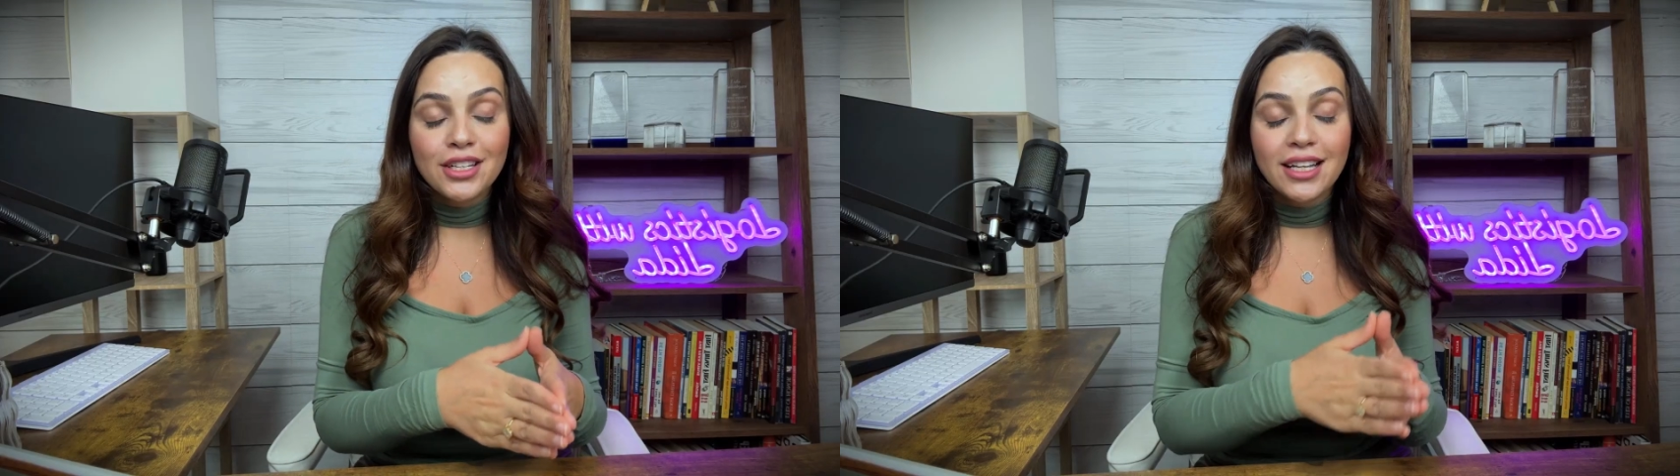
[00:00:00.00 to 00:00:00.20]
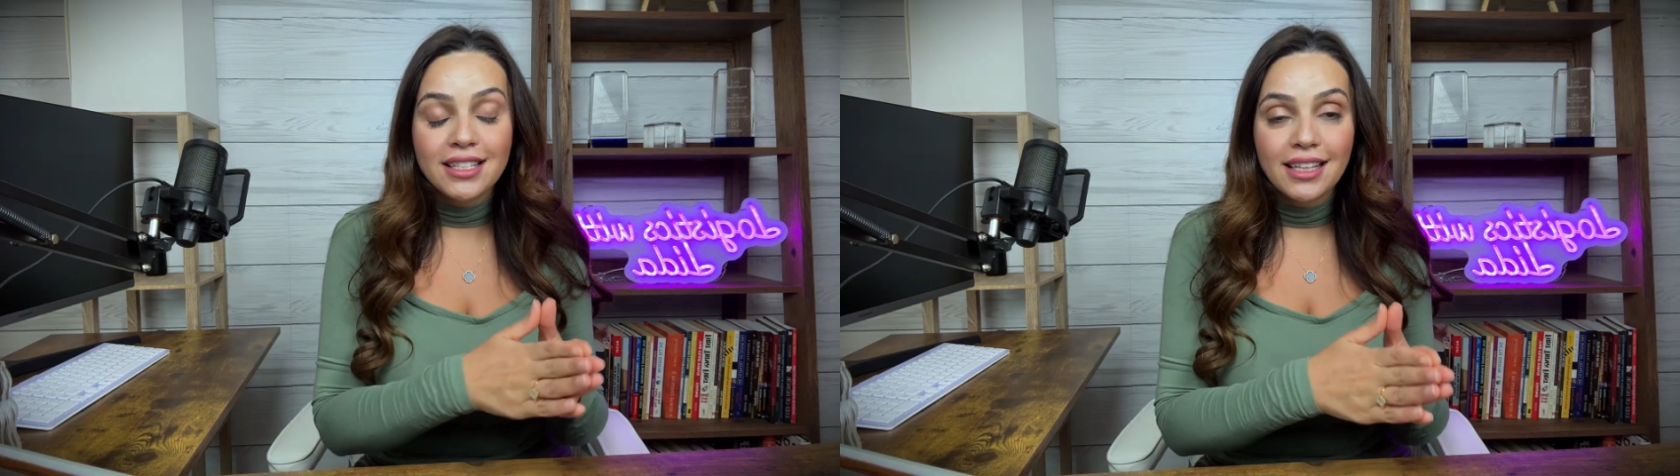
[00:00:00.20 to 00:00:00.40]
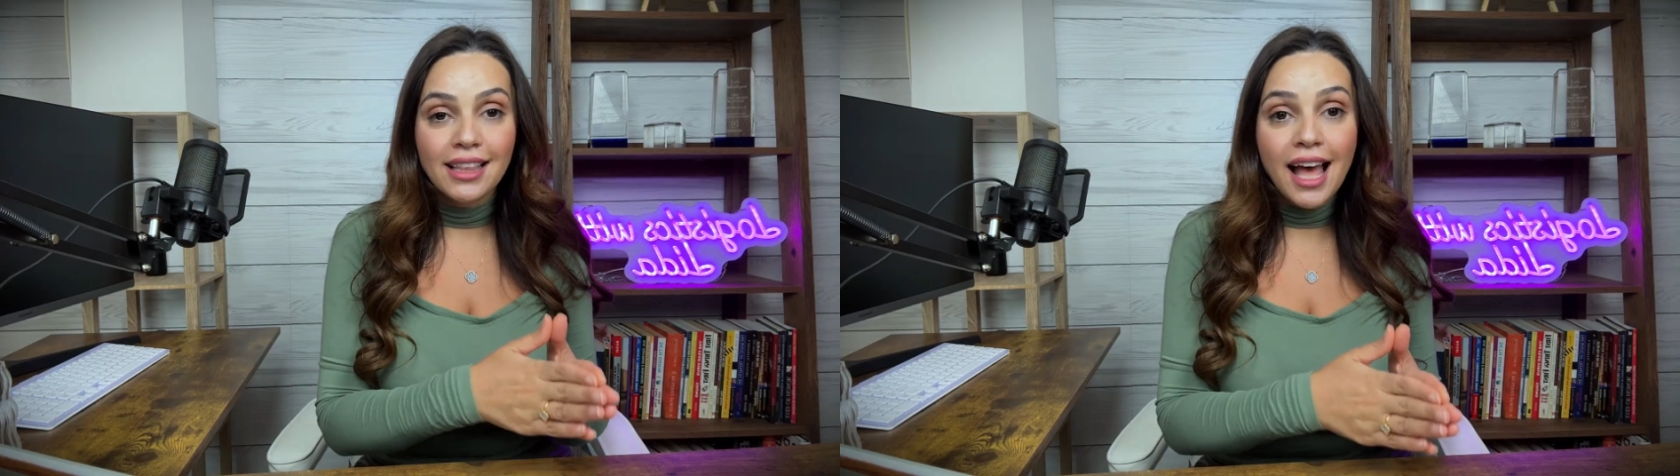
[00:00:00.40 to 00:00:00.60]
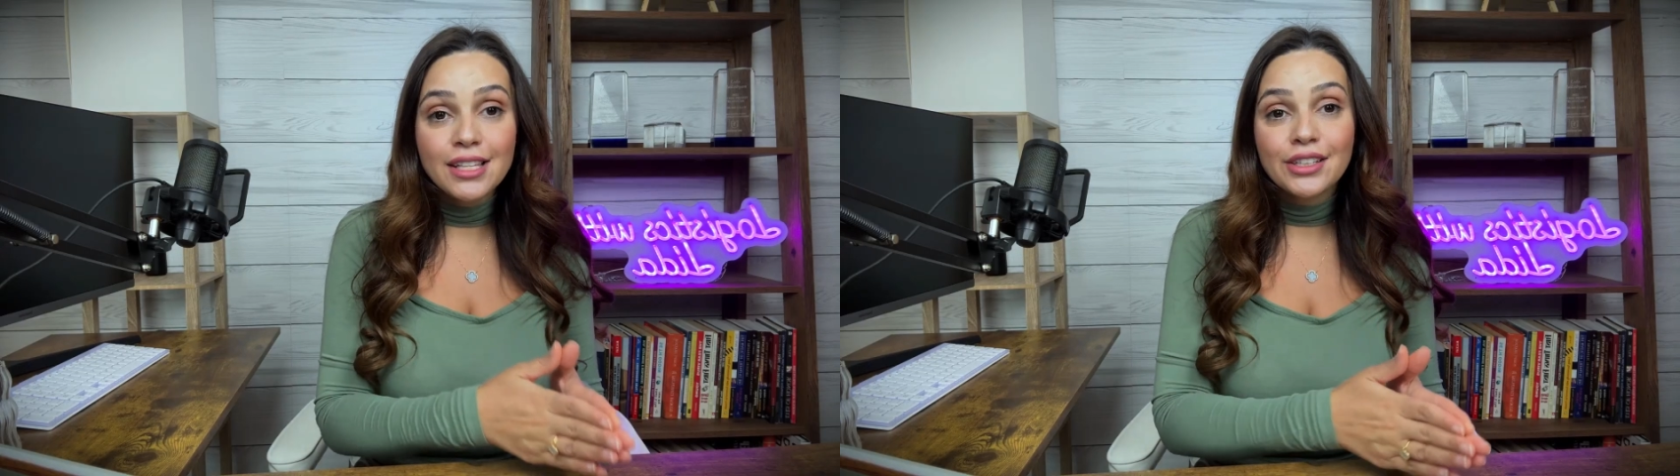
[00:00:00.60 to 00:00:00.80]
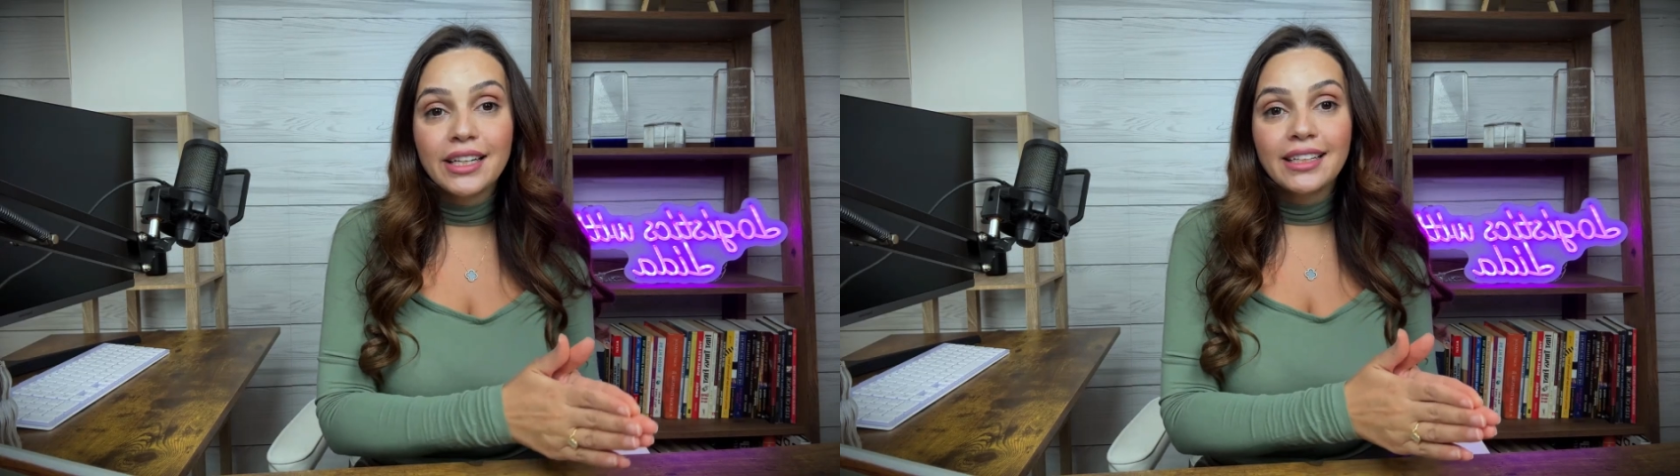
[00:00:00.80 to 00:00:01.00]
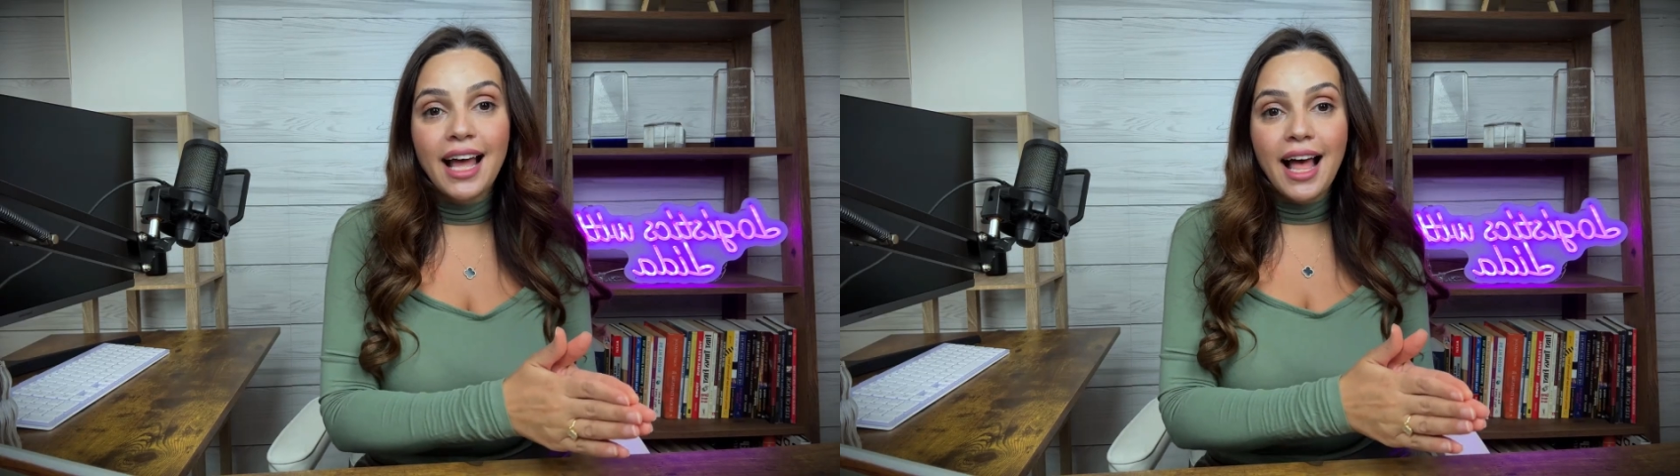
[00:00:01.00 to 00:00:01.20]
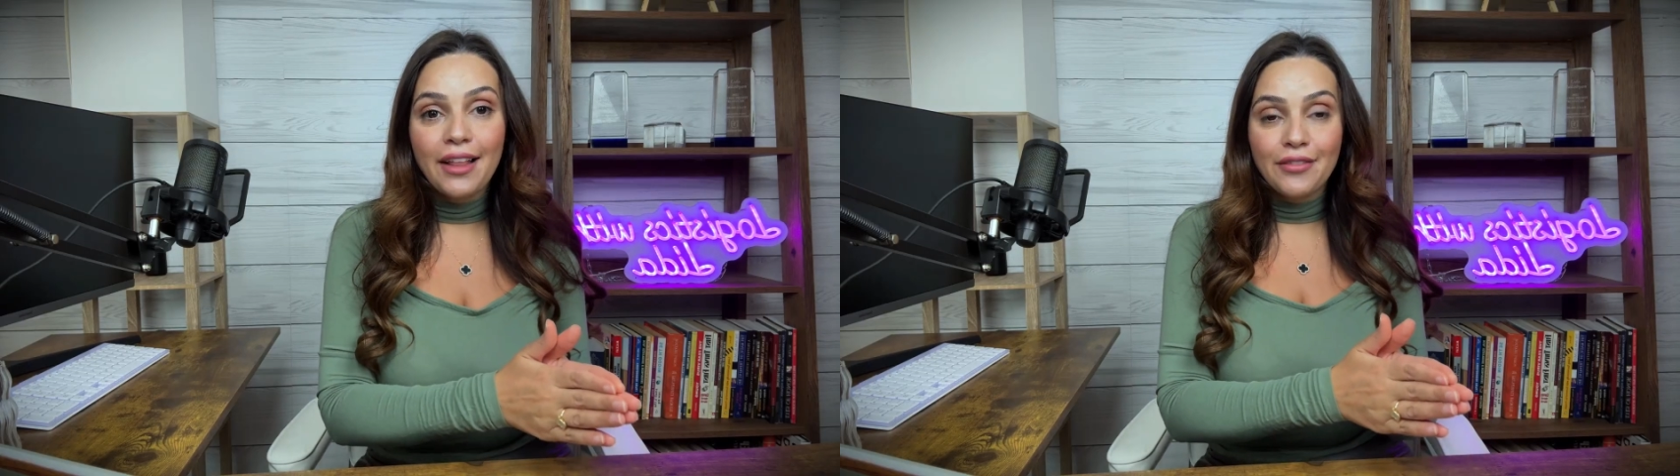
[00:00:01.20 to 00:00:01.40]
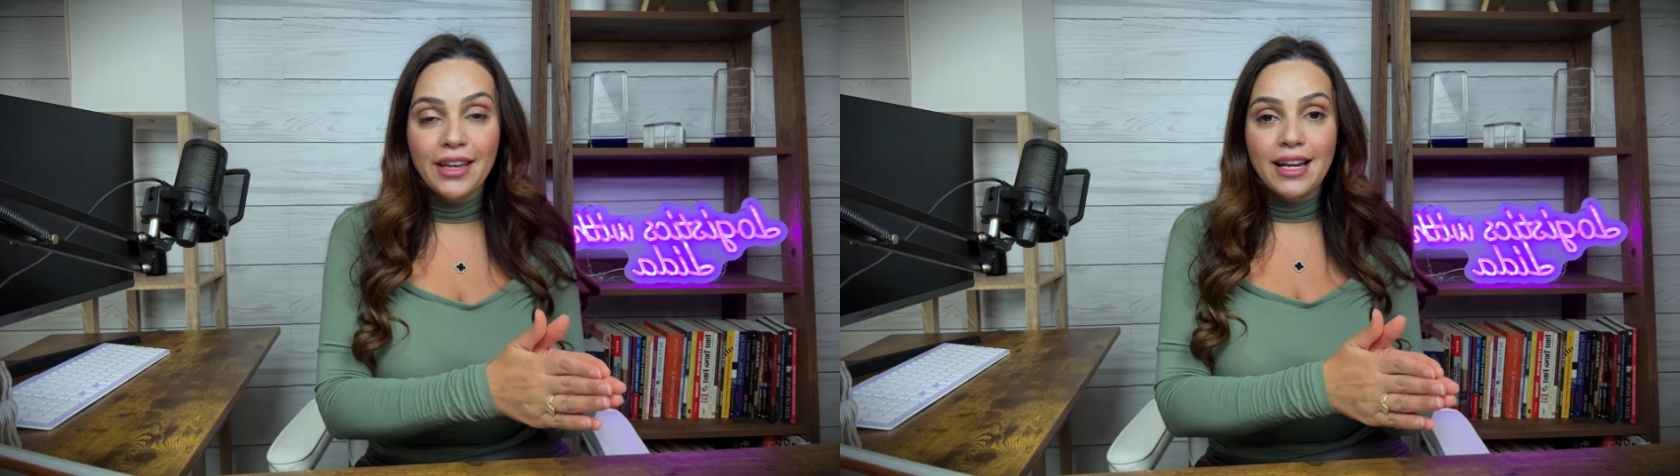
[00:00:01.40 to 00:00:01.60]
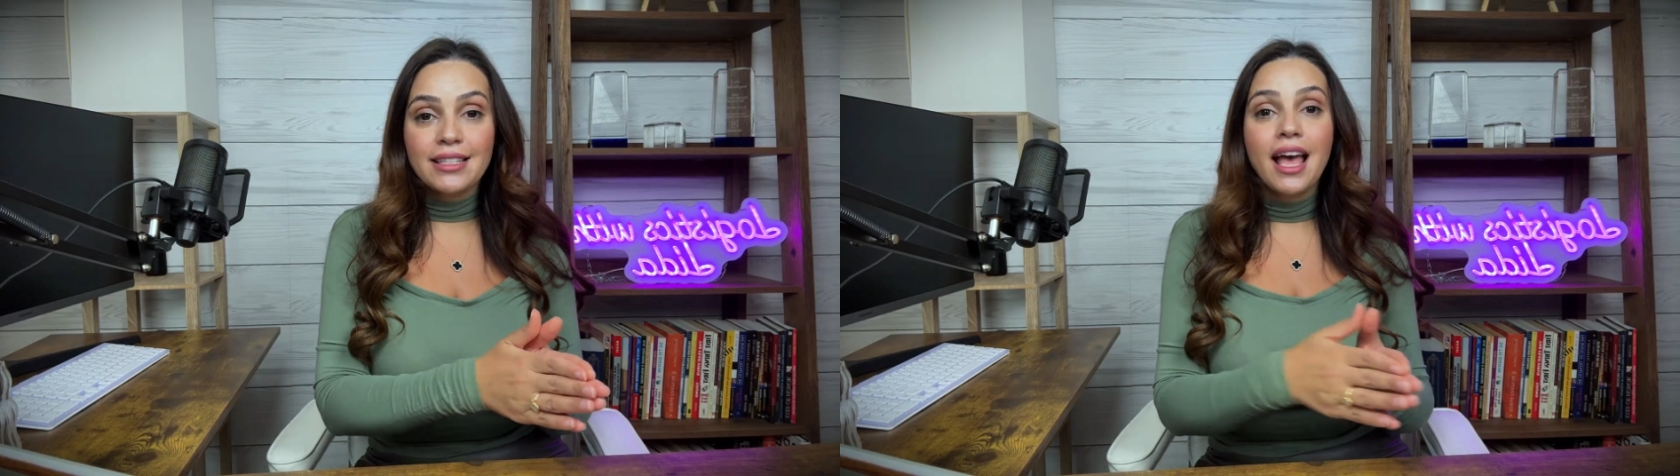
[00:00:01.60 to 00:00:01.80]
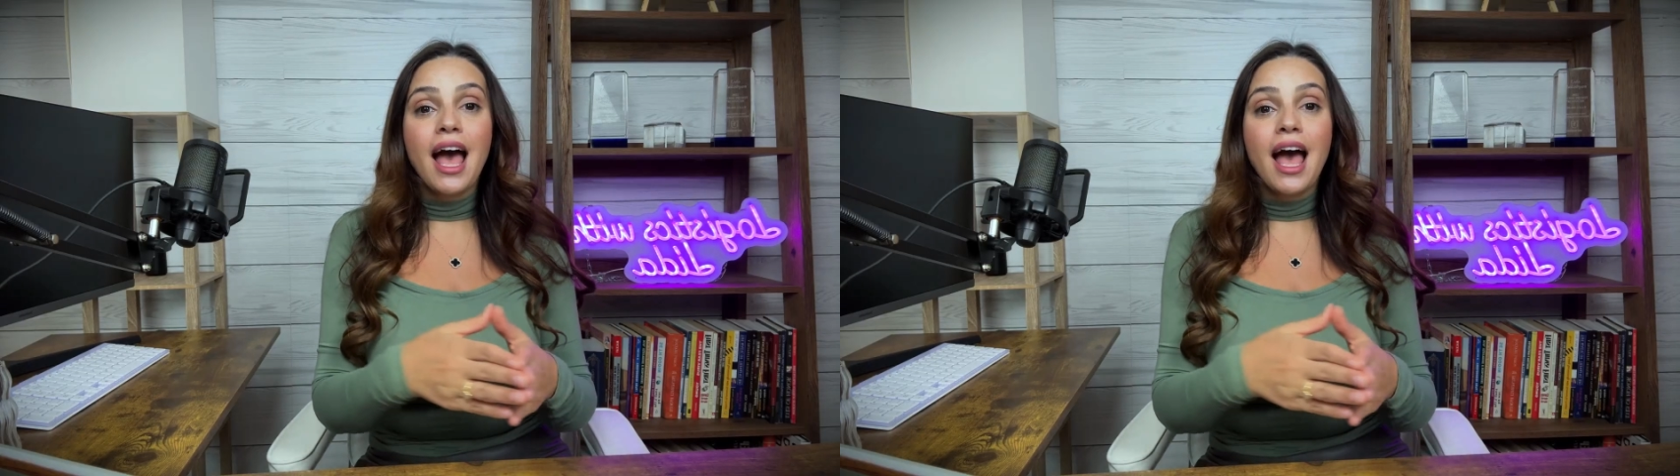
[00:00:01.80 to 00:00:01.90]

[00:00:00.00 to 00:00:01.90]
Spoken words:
and the last 3.5 years,